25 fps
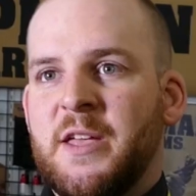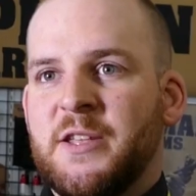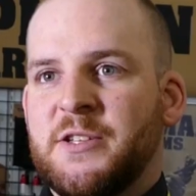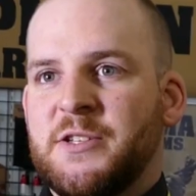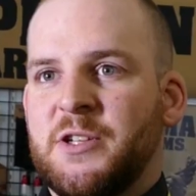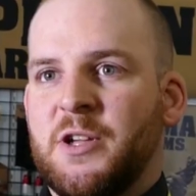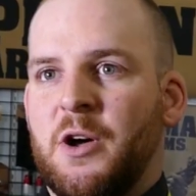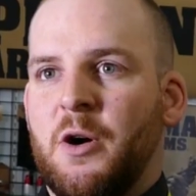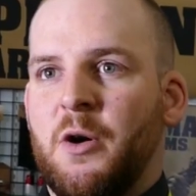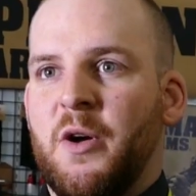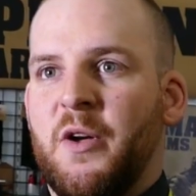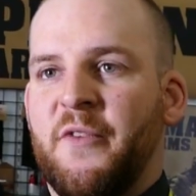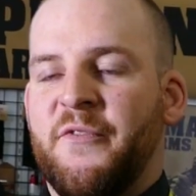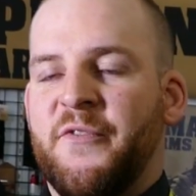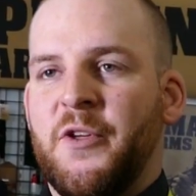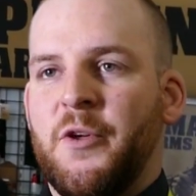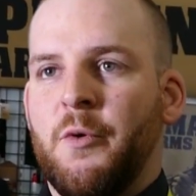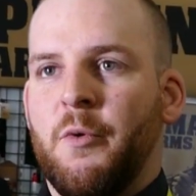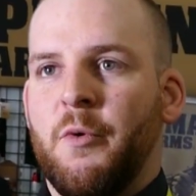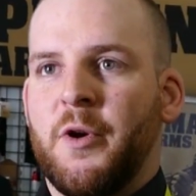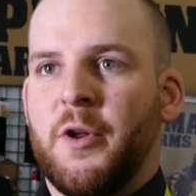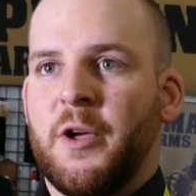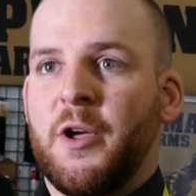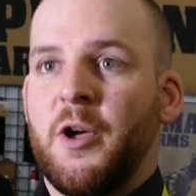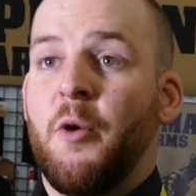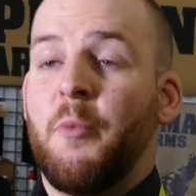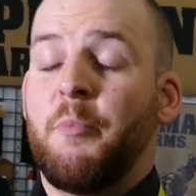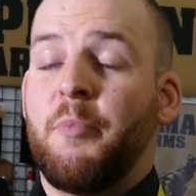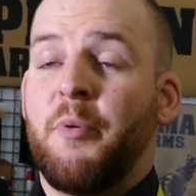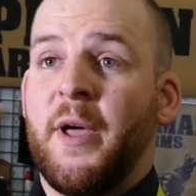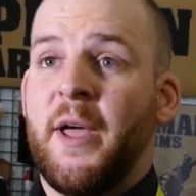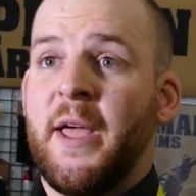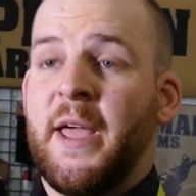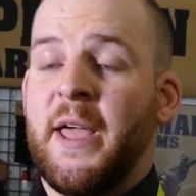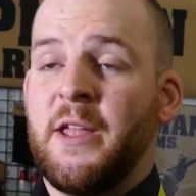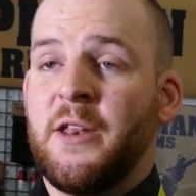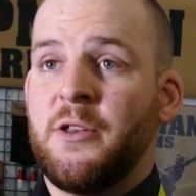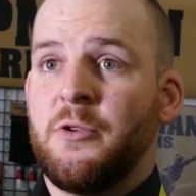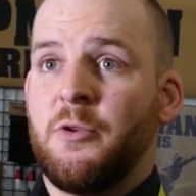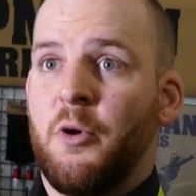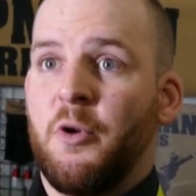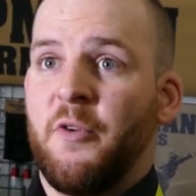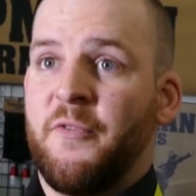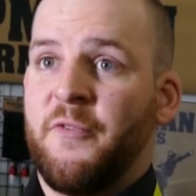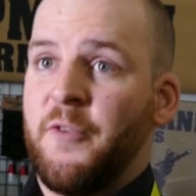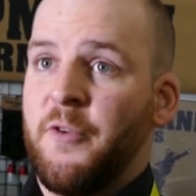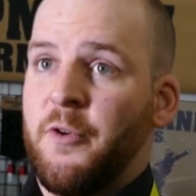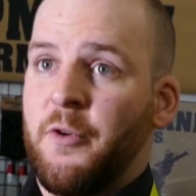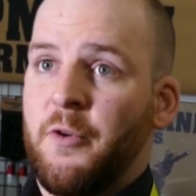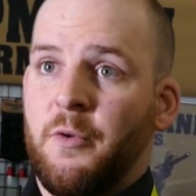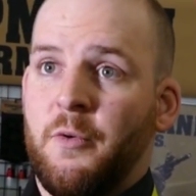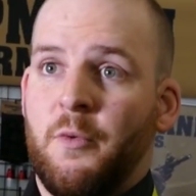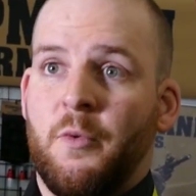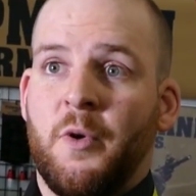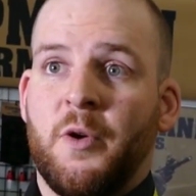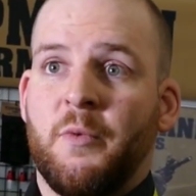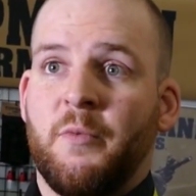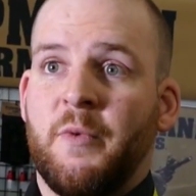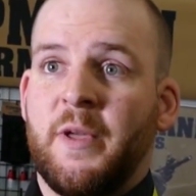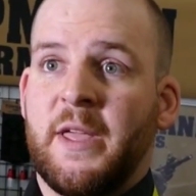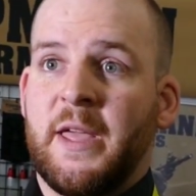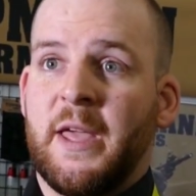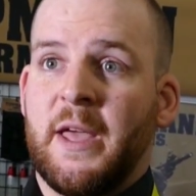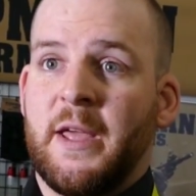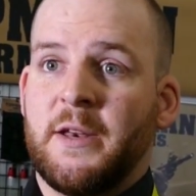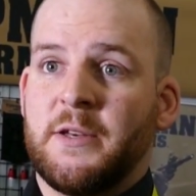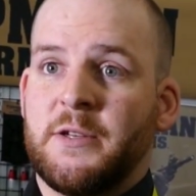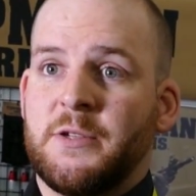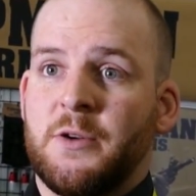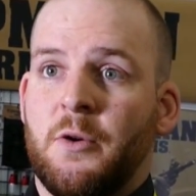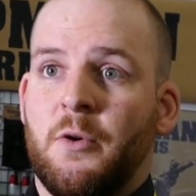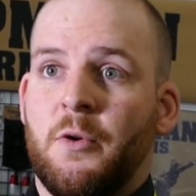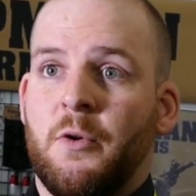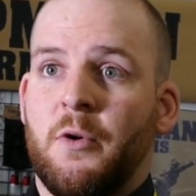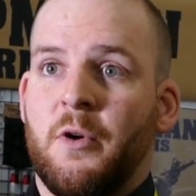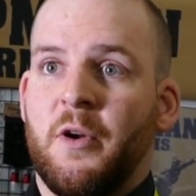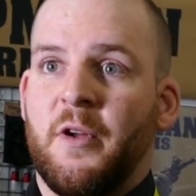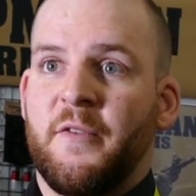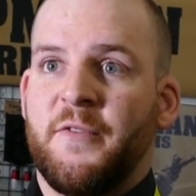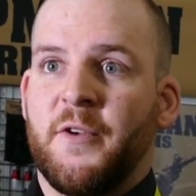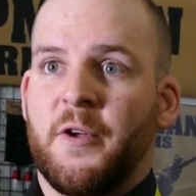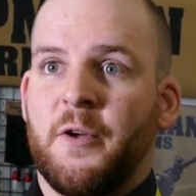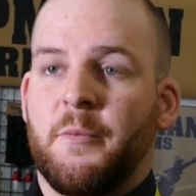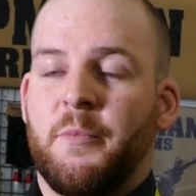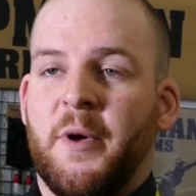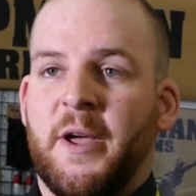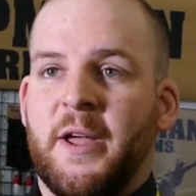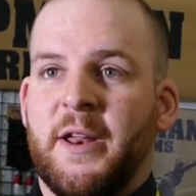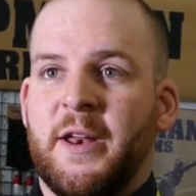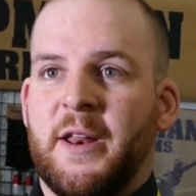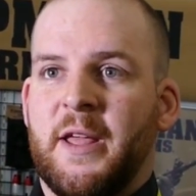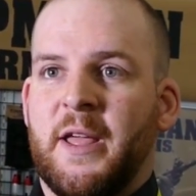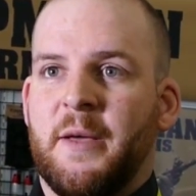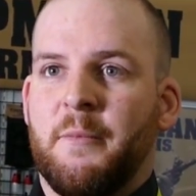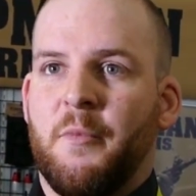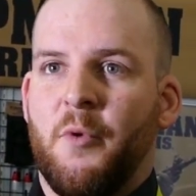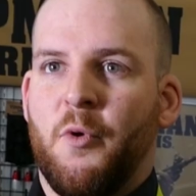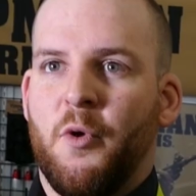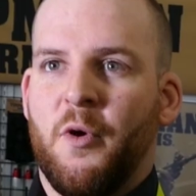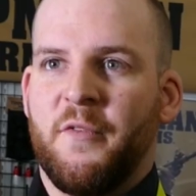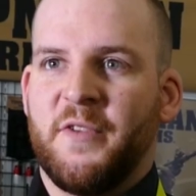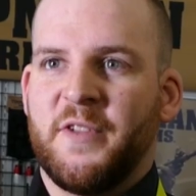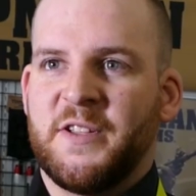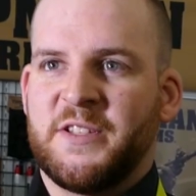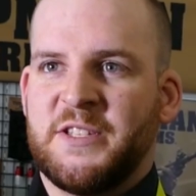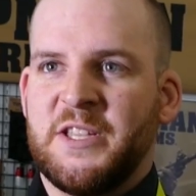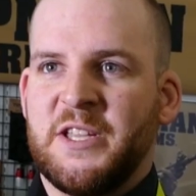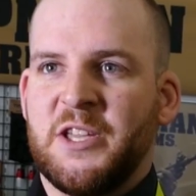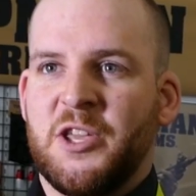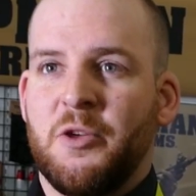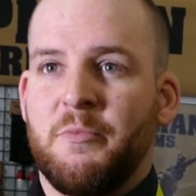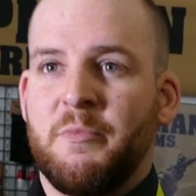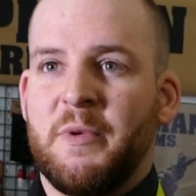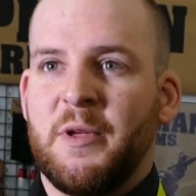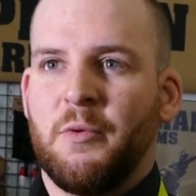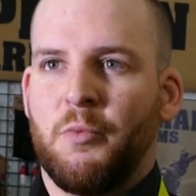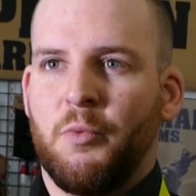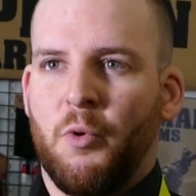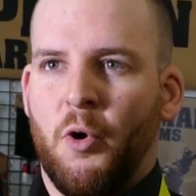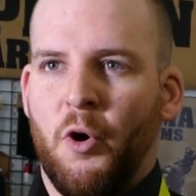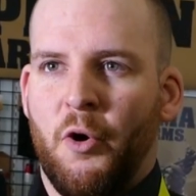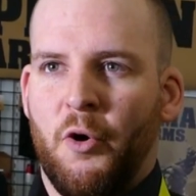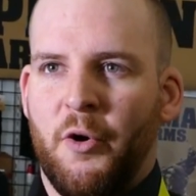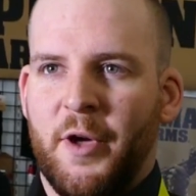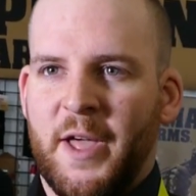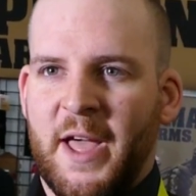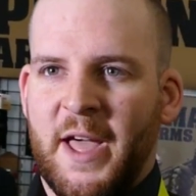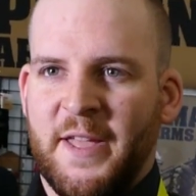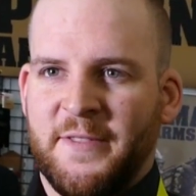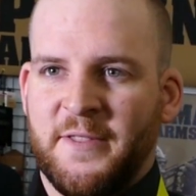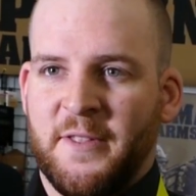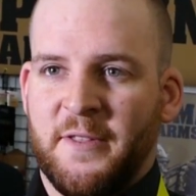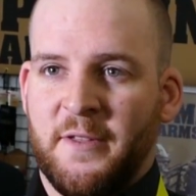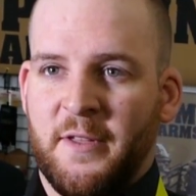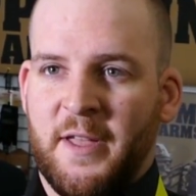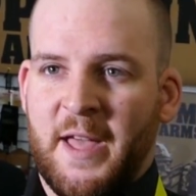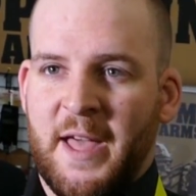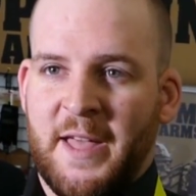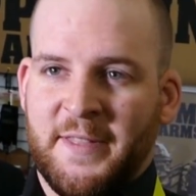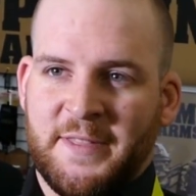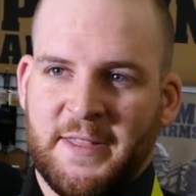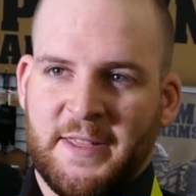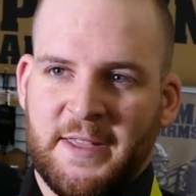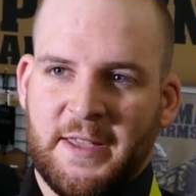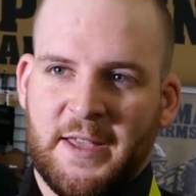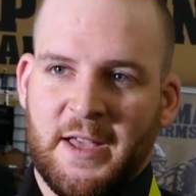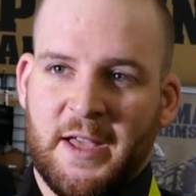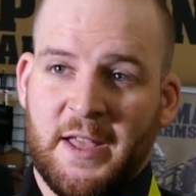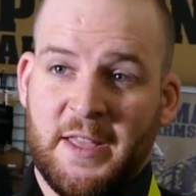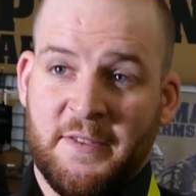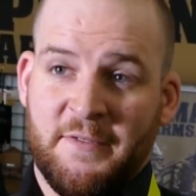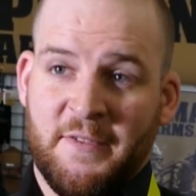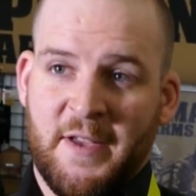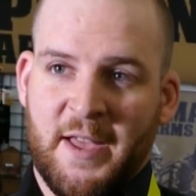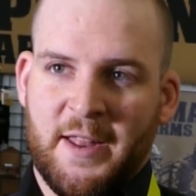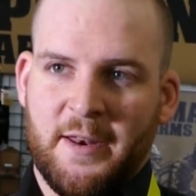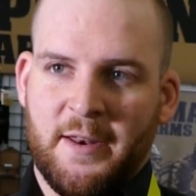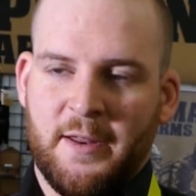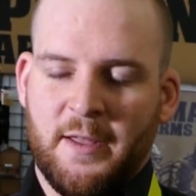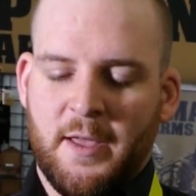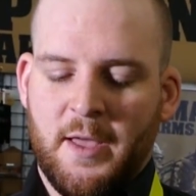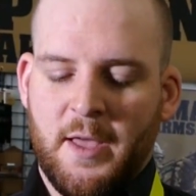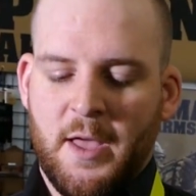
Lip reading: So if you were to go play indoor for one weekend, or if you're playing more of a CQB role at the event,